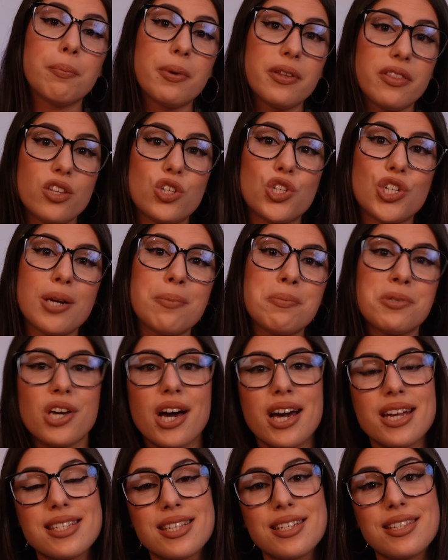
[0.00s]
But the chip
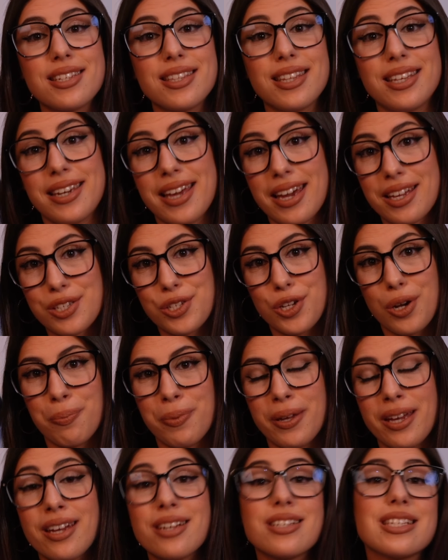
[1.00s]
ties into the next
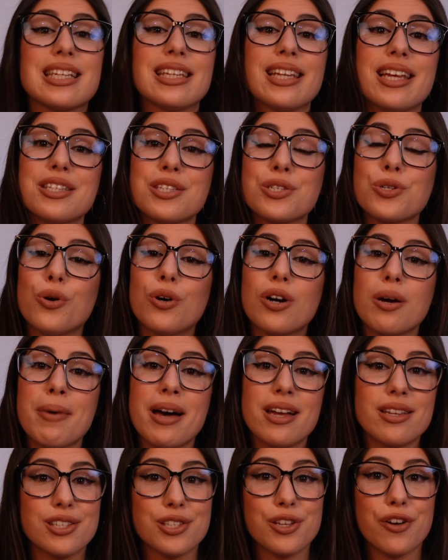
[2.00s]
topic. So let's talk
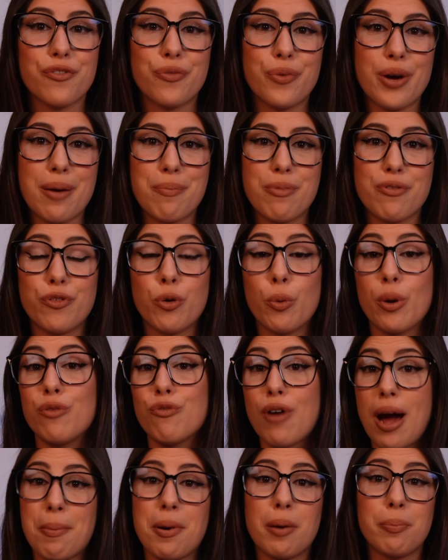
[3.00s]
about software before we
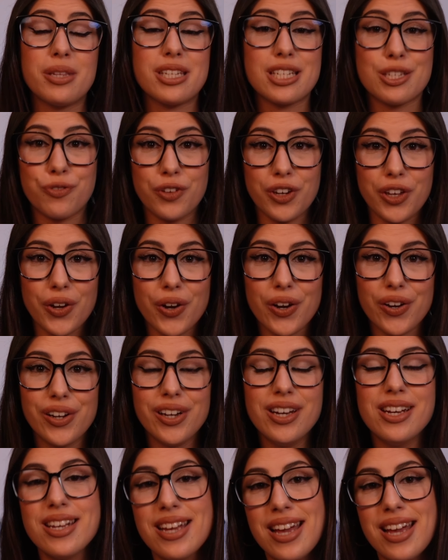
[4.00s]
wrap up this video.